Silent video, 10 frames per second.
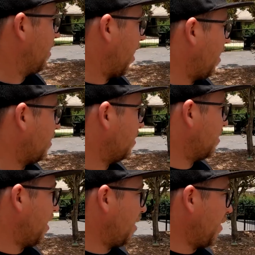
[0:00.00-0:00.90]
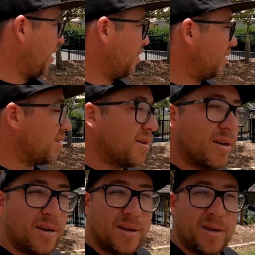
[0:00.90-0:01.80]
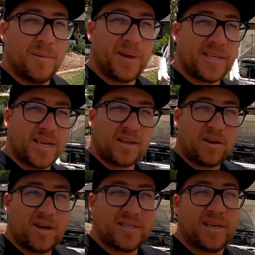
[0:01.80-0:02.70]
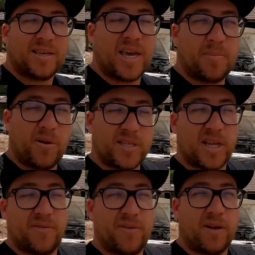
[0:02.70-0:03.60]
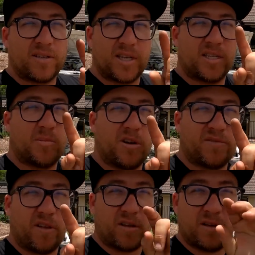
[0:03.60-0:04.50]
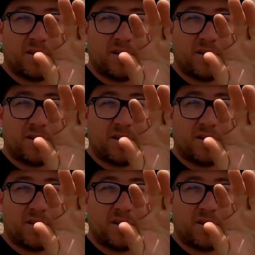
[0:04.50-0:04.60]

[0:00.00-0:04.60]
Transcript: yeah, anyway, peace out, guys. Keep positive. I'll see you in tomorrow's vlog.